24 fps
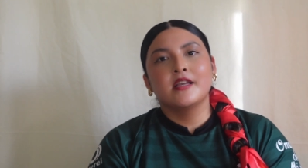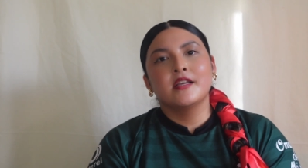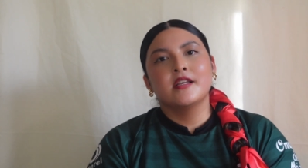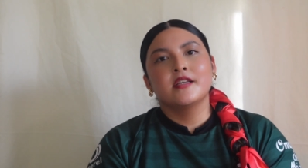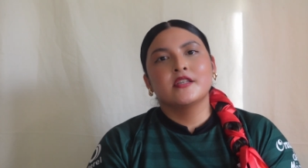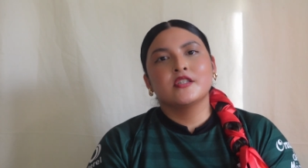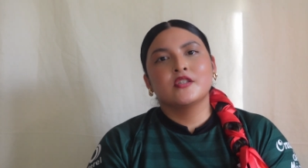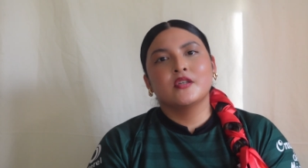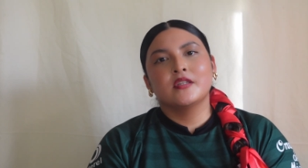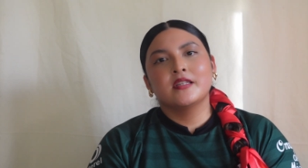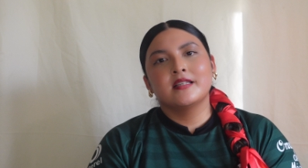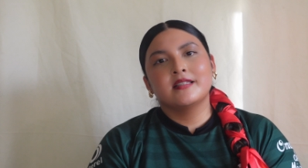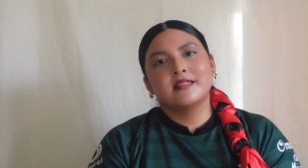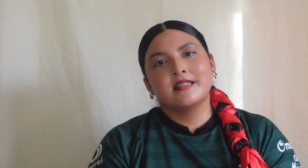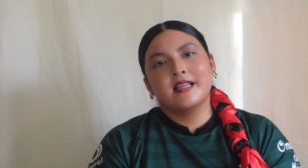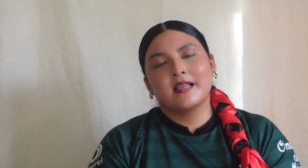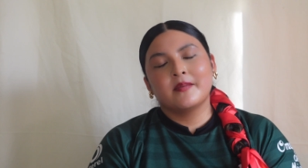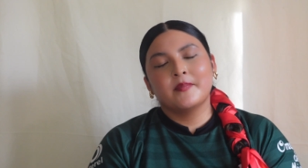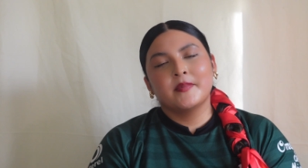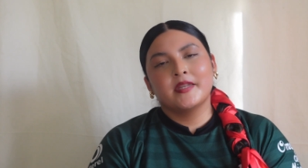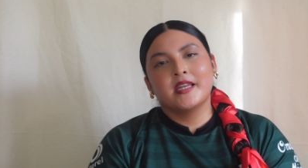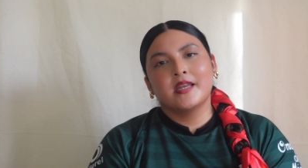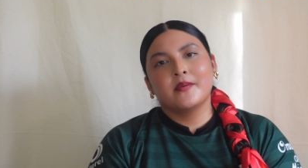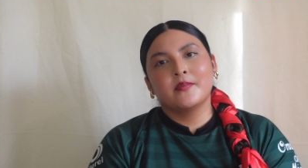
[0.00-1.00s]
So in this
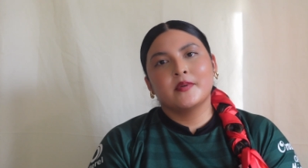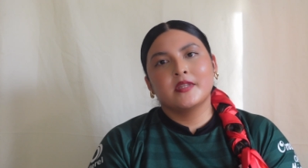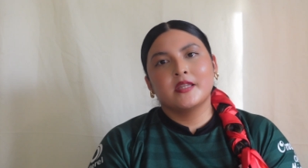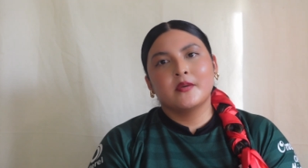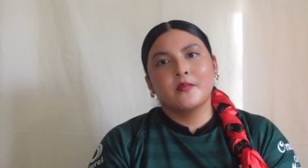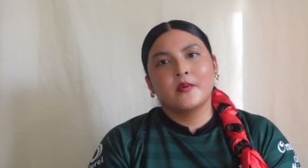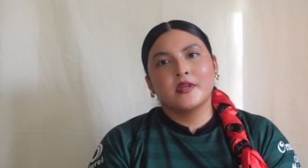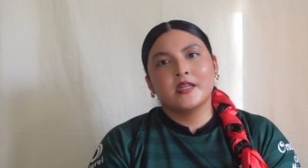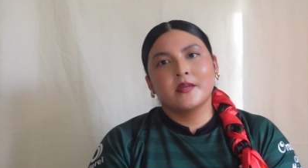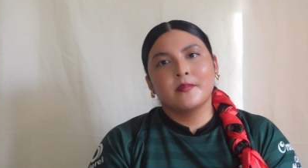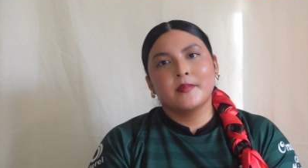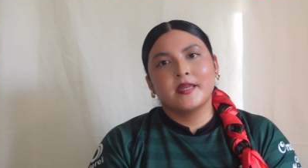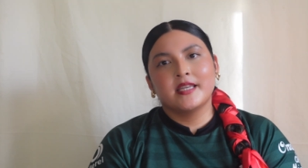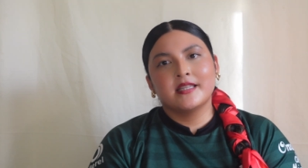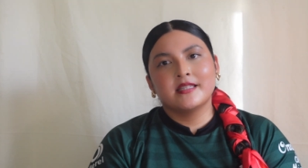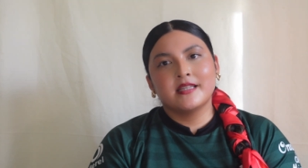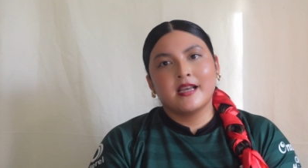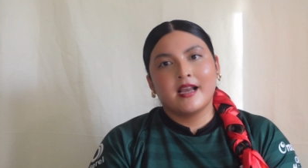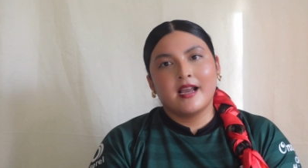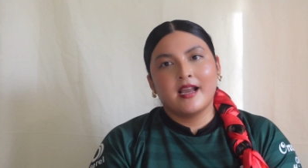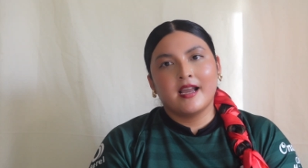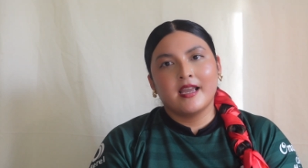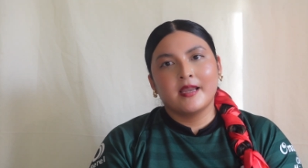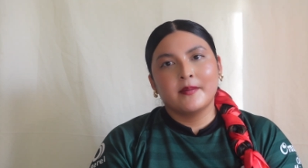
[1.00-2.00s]
segment, I really want to make
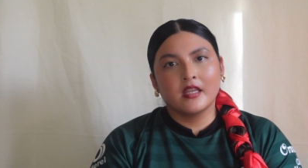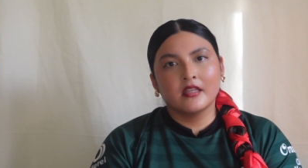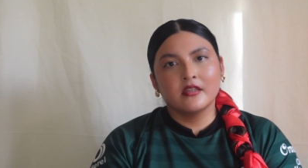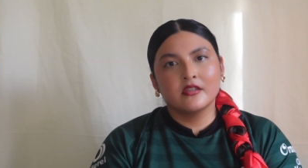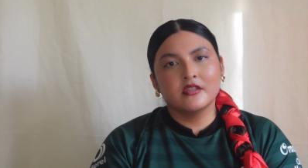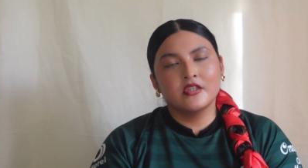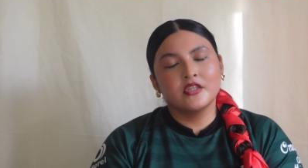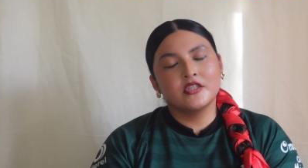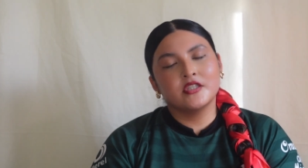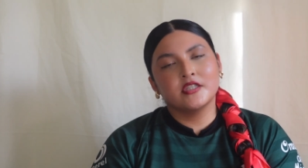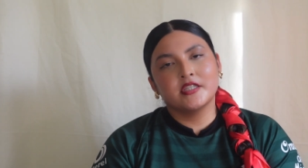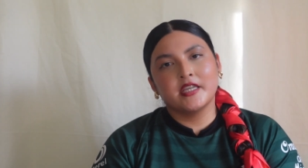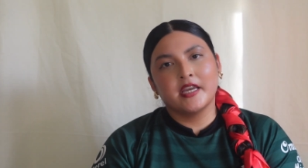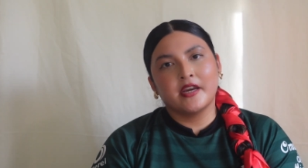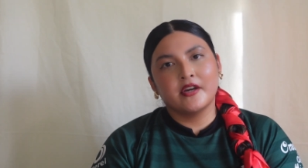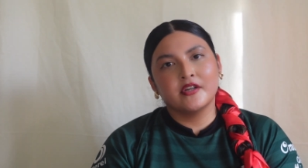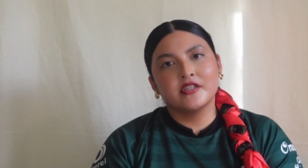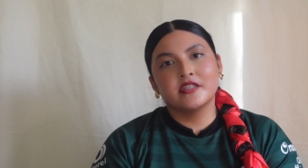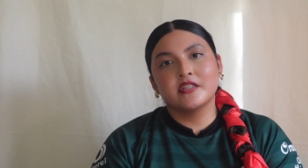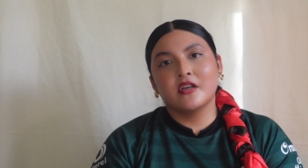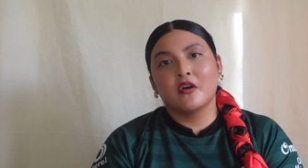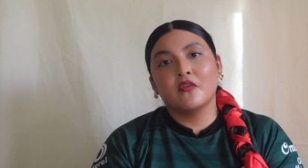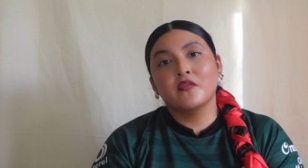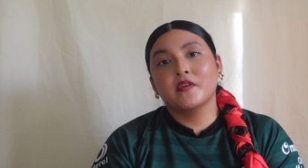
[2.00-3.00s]
time to share
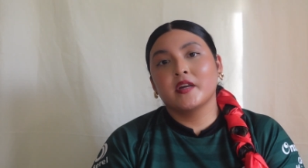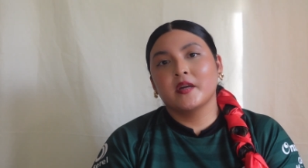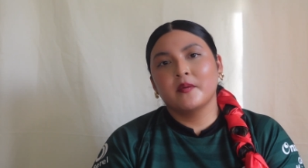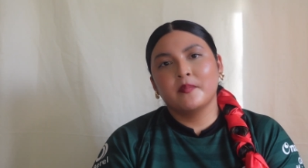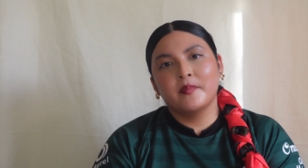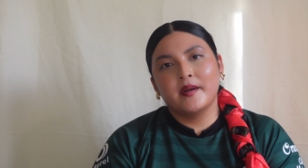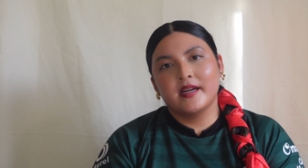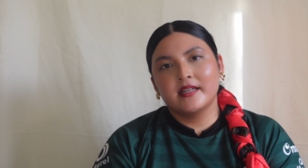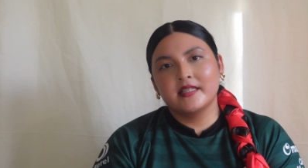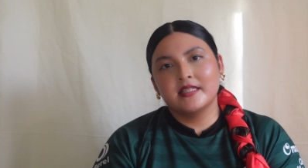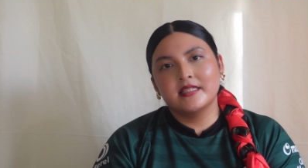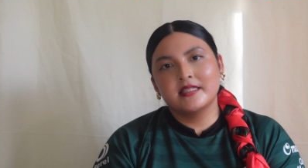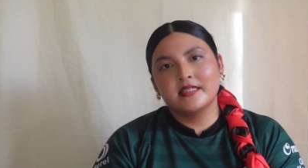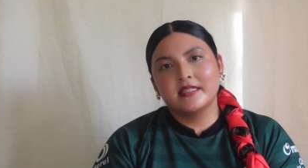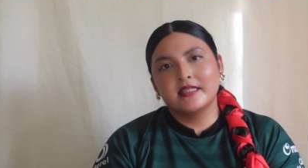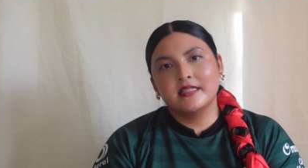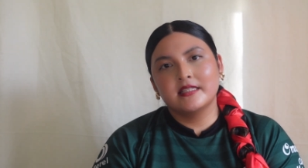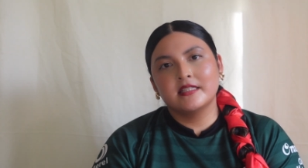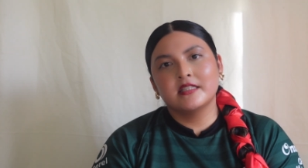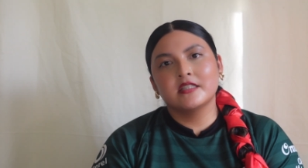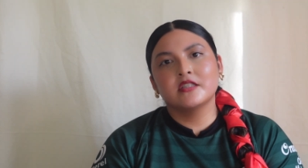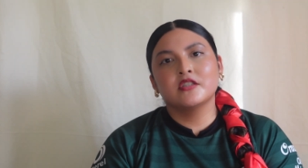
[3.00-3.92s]
self-care practices.